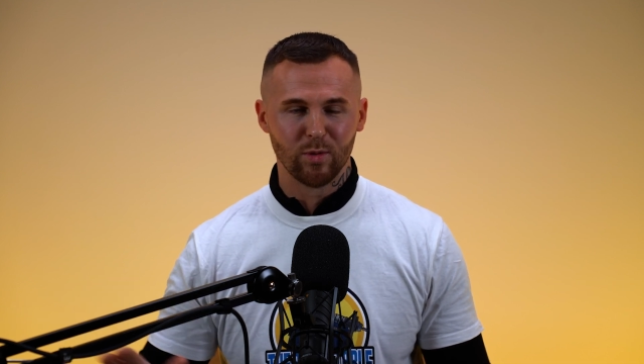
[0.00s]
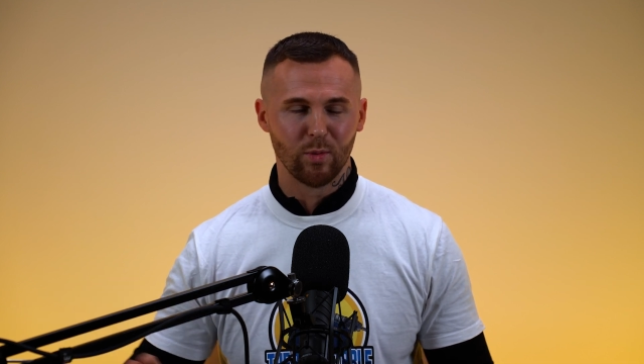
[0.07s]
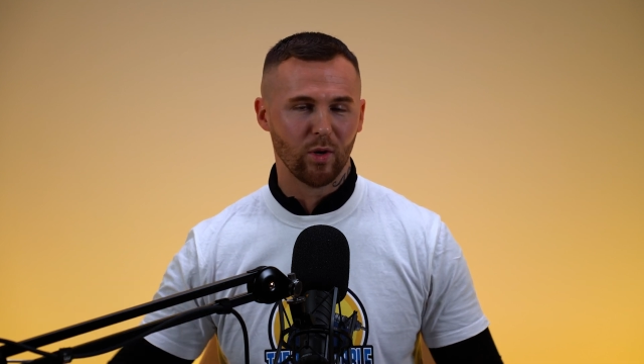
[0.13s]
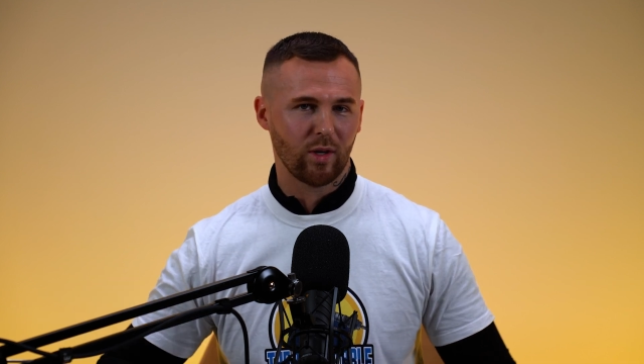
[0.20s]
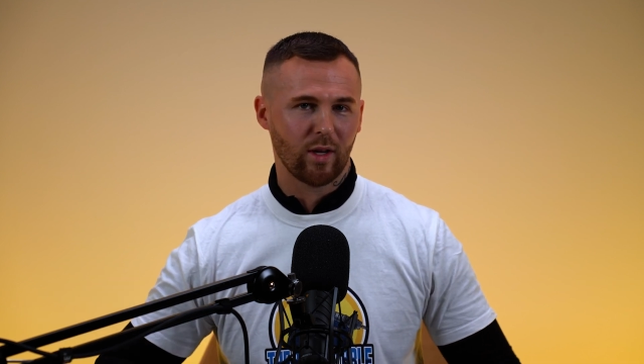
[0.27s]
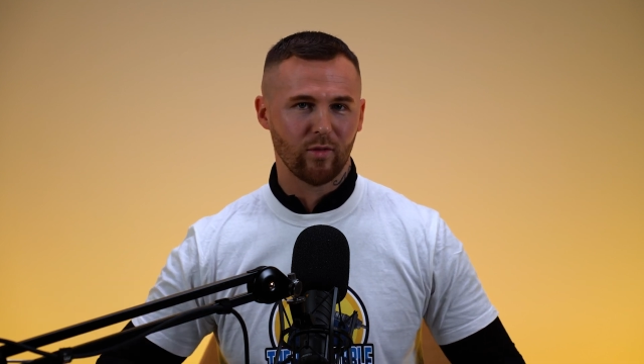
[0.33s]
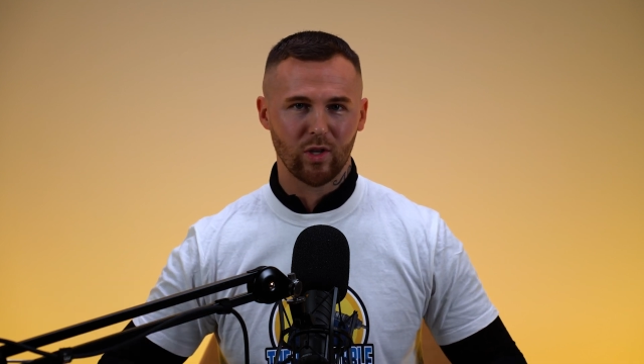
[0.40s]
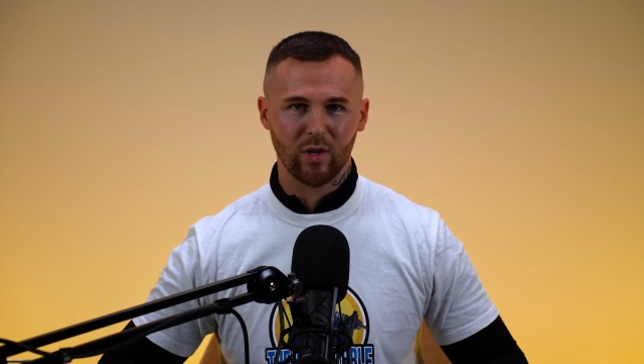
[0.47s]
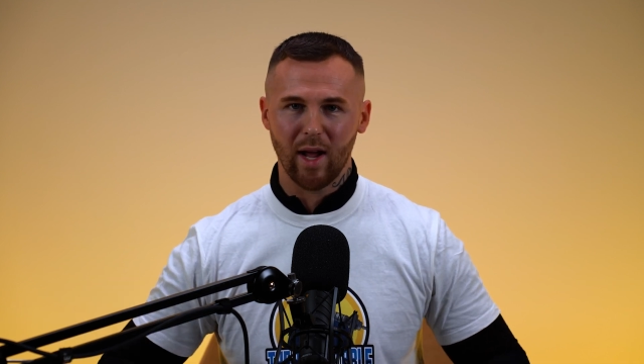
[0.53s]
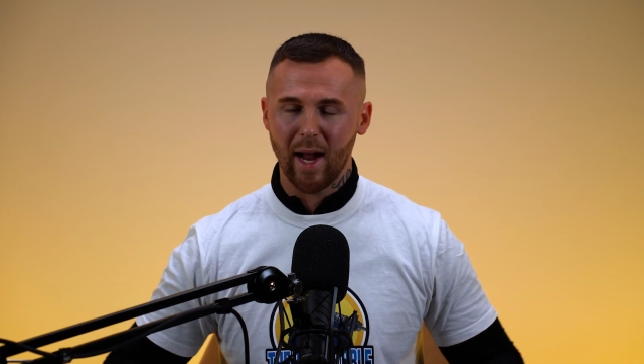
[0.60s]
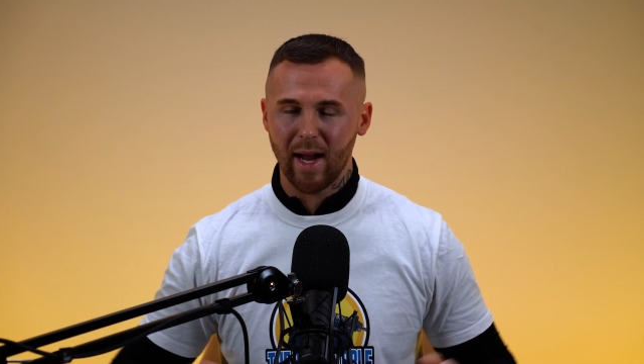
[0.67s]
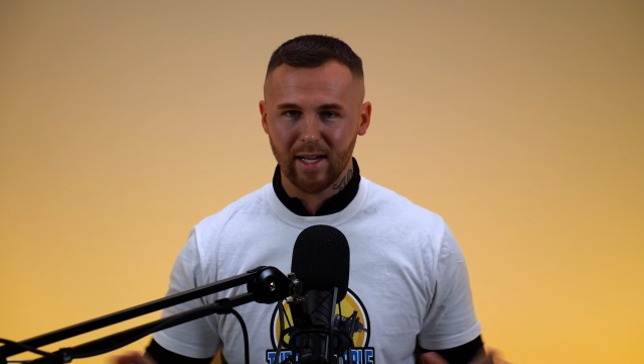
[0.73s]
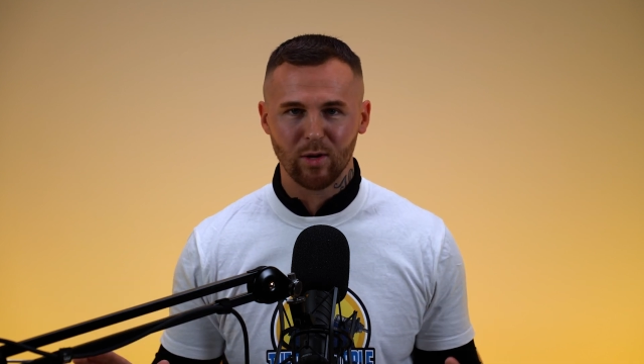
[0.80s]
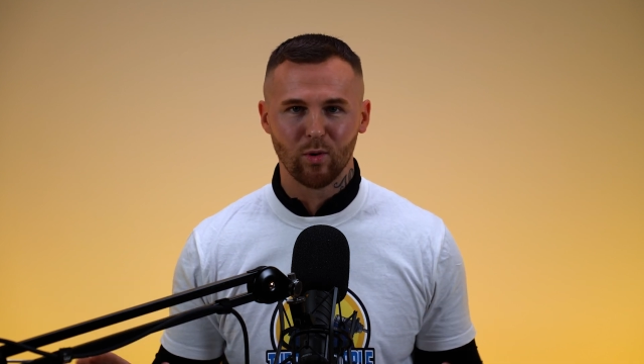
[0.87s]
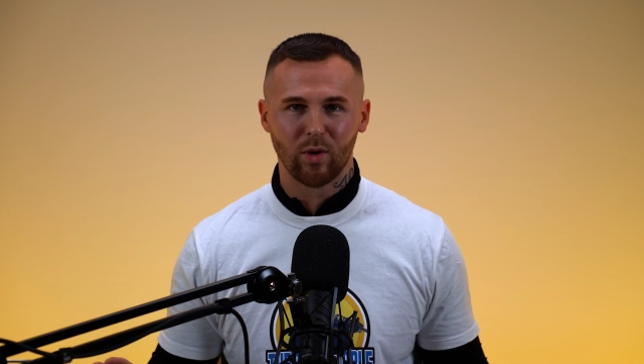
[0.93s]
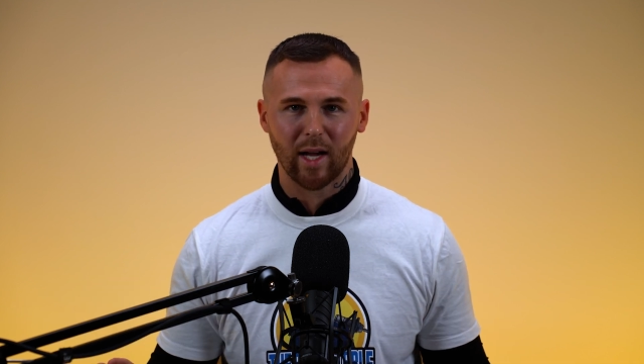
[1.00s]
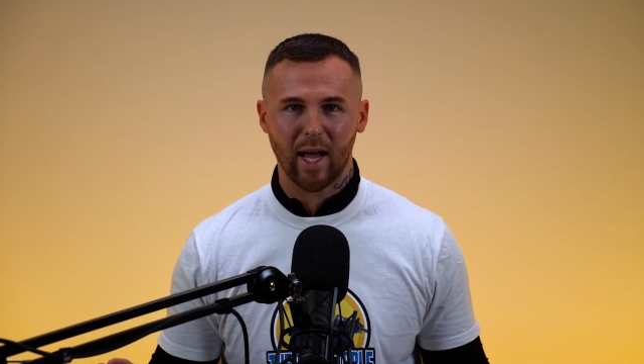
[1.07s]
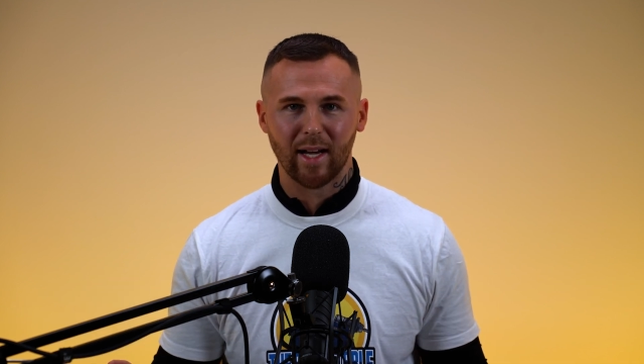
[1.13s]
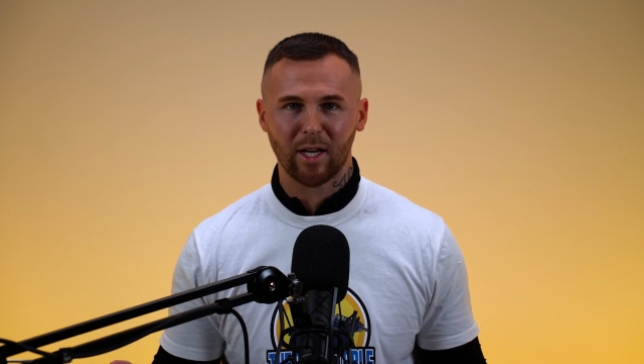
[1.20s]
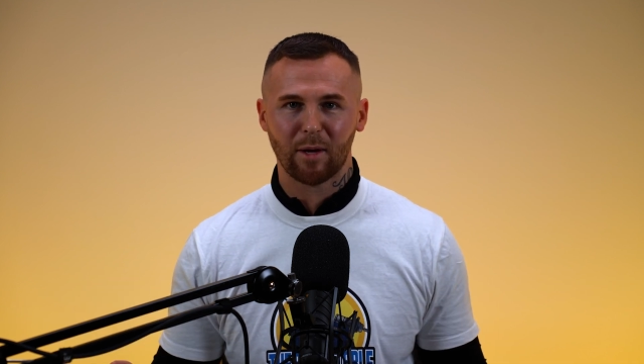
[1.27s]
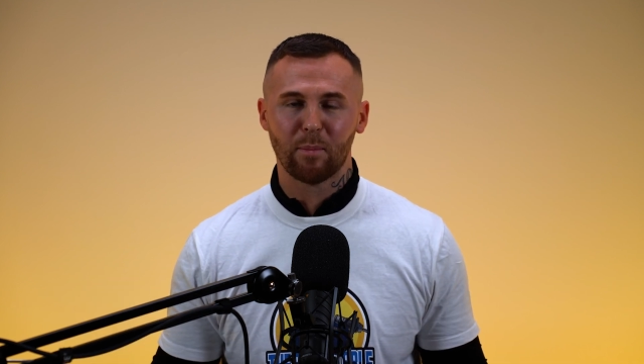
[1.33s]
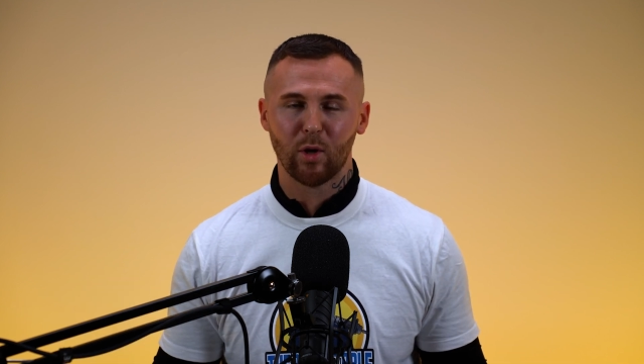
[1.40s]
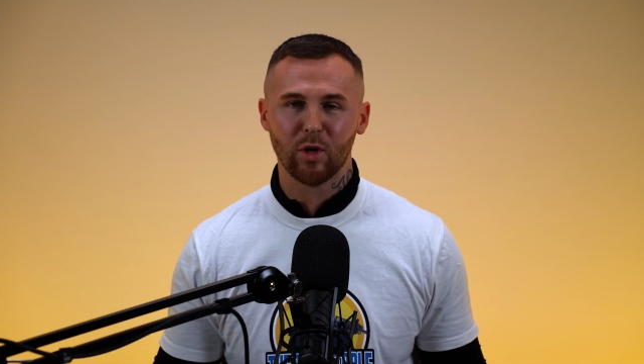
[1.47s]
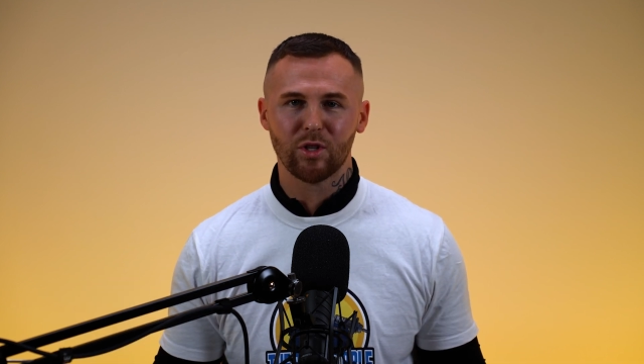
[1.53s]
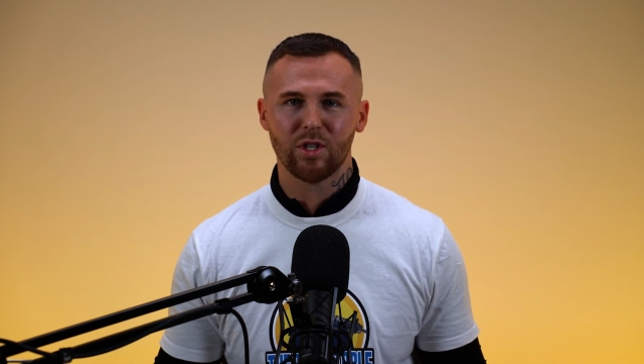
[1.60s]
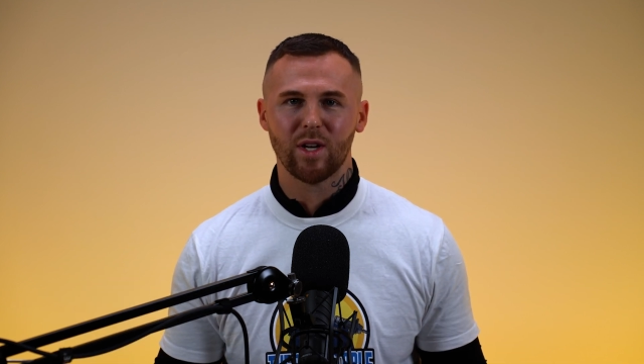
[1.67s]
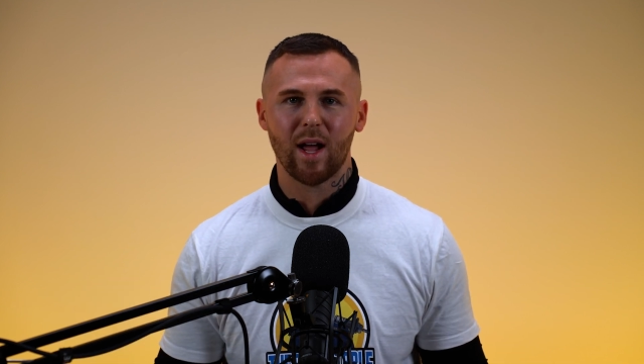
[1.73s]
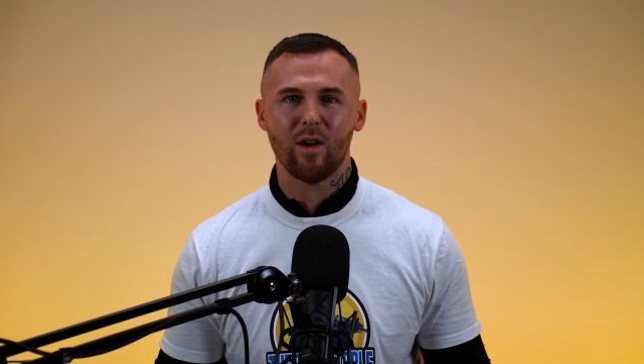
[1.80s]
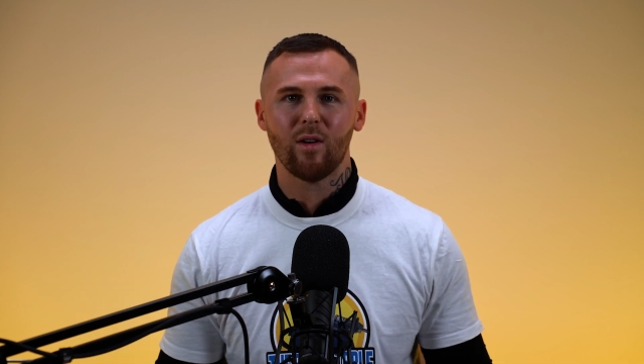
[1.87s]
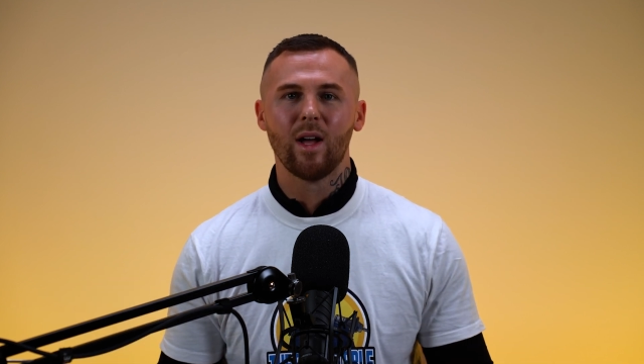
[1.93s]
we're not giving you any organic push
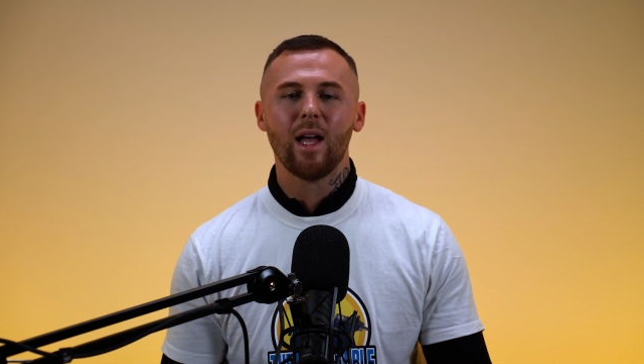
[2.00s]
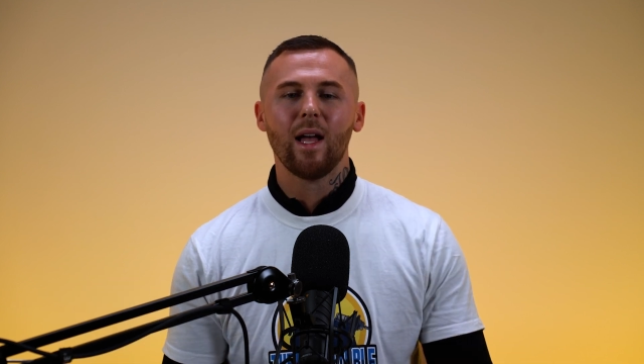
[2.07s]
now.